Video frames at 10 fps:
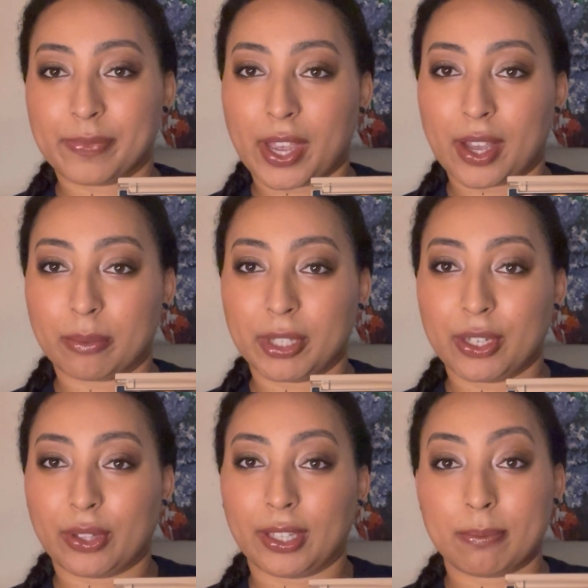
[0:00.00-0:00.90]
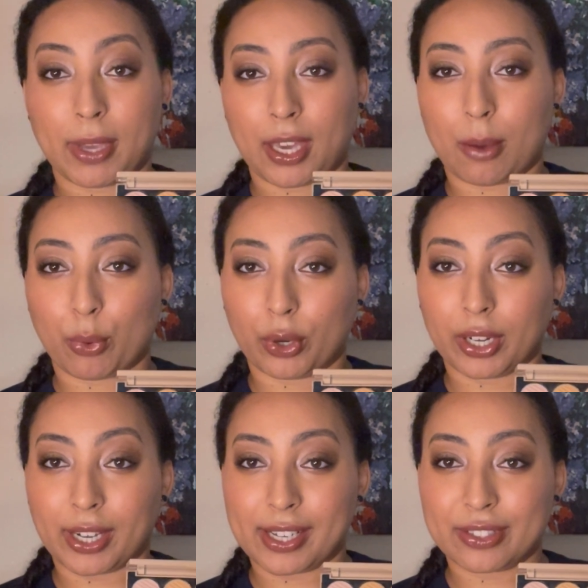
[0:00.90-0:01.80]
like makeup
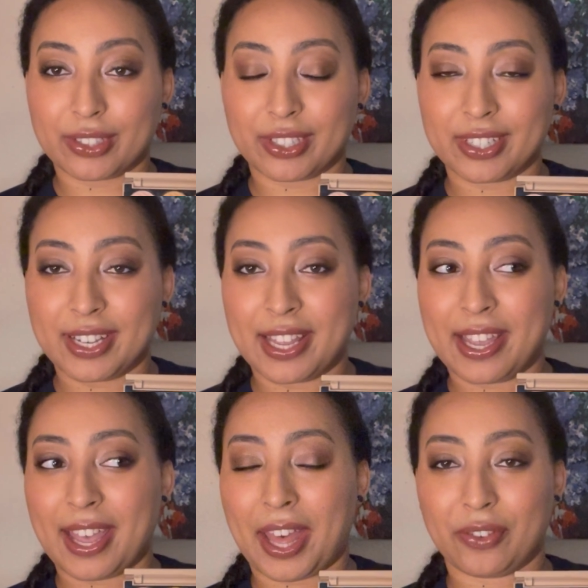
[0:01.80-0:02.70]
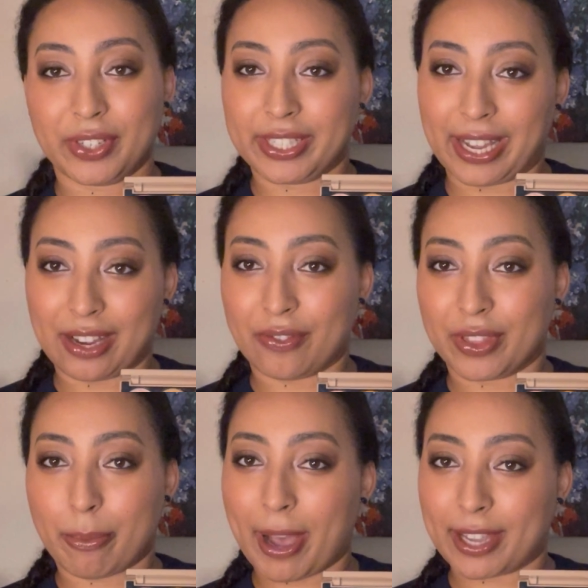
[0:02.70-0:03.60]
organizer every day for
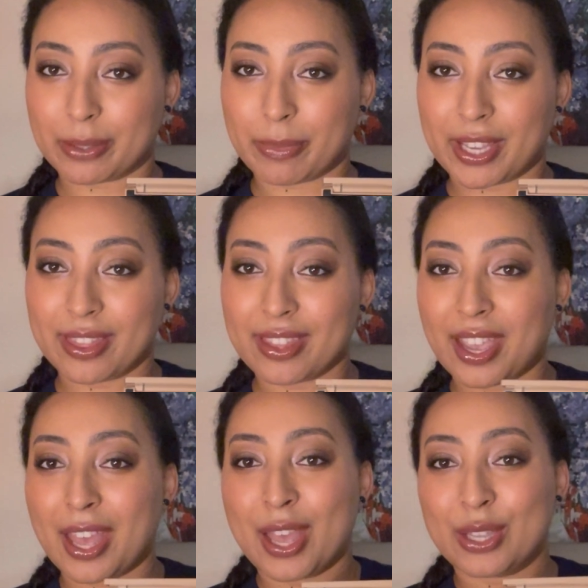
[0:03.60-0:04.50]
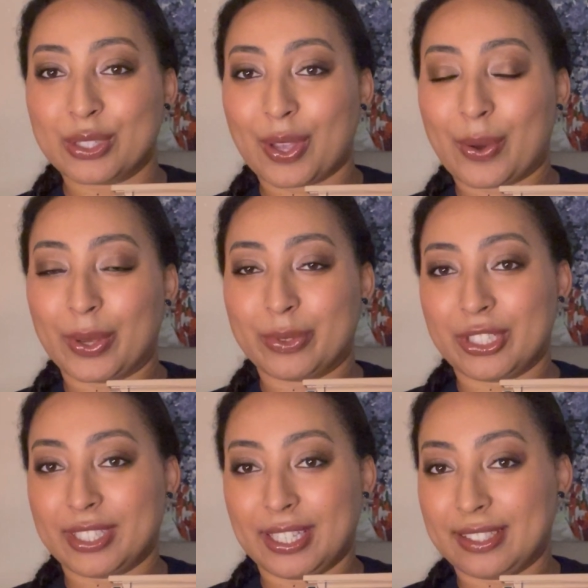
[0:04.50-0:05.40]
the past month, so it was
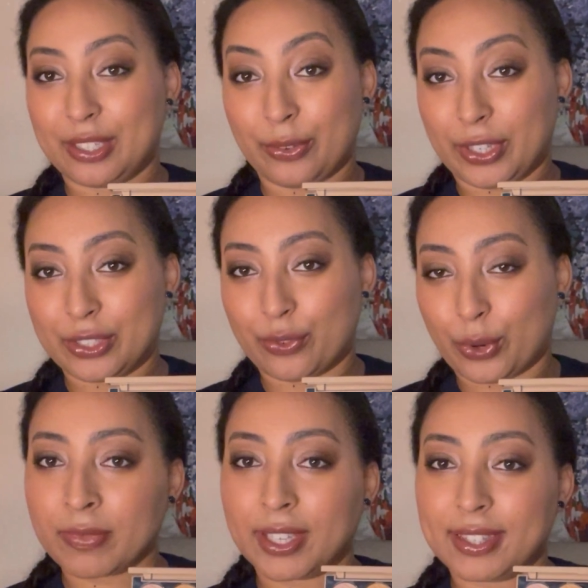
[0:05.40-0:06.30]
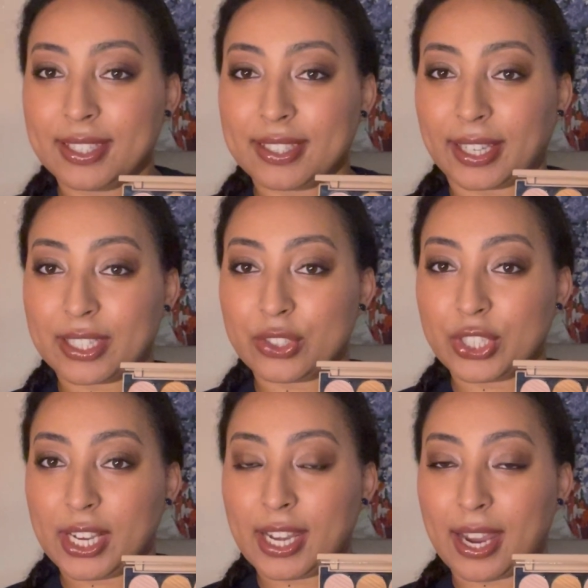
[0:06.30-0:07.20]
just easy to reach for. The second
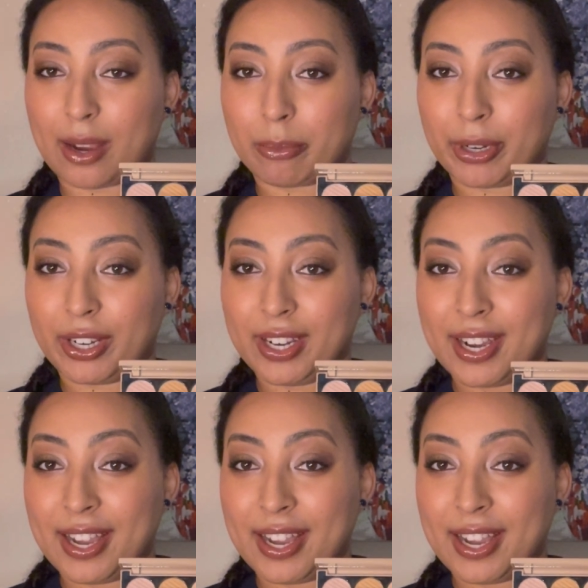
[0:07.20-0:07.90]
shade, Amber,